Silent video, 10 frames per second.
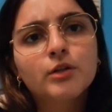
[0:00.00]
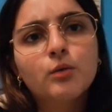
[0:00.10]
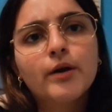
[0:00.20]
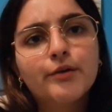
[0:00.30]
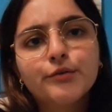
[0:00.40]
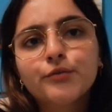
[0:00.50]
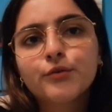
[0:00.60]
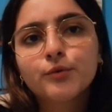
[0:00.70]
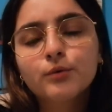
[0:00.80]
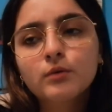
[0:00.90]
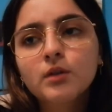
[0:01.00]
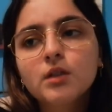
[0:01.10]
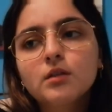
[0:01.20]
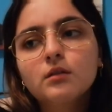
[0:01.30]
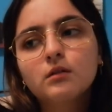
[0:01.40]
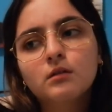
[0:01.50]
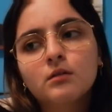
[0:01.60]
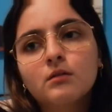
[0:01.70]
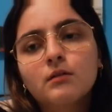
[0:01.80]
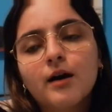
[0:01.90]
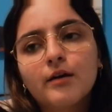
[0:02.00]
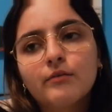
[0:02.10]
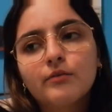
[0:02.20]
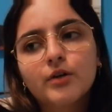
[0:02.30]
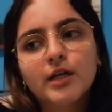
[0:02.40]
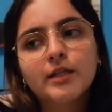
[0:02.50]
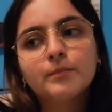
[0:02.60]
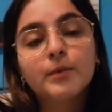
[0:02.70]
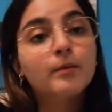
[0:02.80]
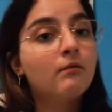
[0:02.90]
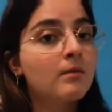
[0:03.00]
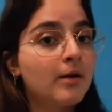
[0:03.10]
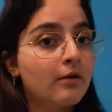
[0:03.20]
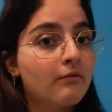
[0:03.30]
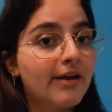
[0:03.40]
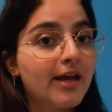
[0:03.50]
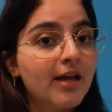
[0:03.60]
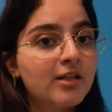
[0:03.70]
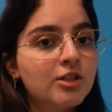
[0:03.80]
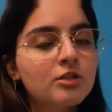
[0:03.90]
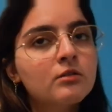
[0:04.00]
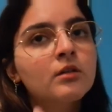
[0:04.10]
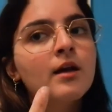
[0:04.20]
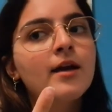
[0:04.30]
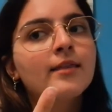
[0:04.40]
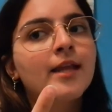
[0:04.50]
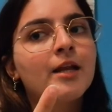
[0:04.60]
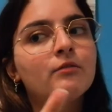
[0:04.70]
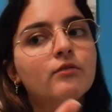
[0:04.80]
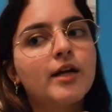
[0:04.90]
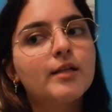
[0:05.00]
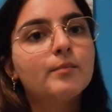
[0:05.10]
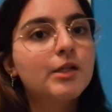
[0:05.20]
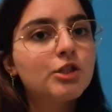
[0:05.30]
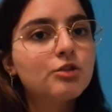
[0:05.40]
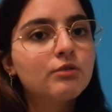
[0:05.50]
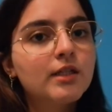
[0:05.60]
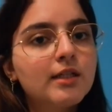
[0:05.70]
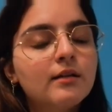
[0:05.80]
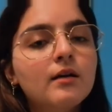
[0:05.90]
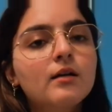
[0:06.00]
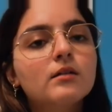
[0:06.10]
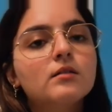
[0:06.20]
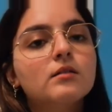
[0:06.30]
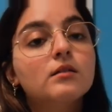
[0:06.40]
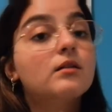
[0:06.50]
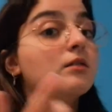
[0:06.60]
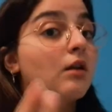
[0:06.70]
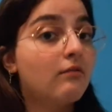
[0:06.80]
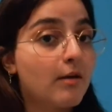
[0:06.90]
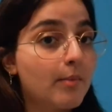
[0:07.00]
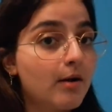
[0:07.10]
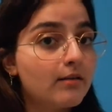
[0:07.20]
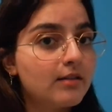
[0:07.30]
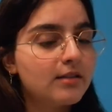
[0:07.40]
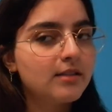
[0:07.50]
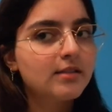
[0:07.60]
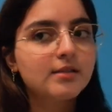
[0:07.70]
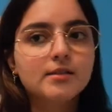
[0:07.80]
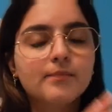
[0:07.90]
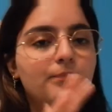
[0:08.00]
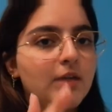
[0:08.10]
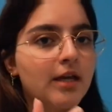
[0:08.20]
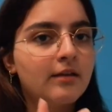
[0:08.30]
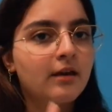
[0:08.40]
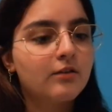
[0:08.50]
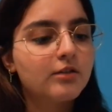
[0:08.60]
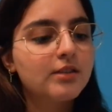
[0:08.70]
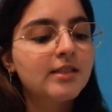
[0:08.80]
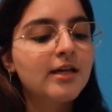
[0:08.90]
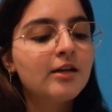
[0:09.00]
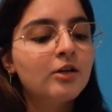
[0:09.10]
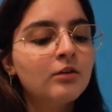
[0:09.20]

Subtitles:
read quite a few. I've read People We Meet on Vacation, then I read Beach Read, The Love Hypothesis, and others.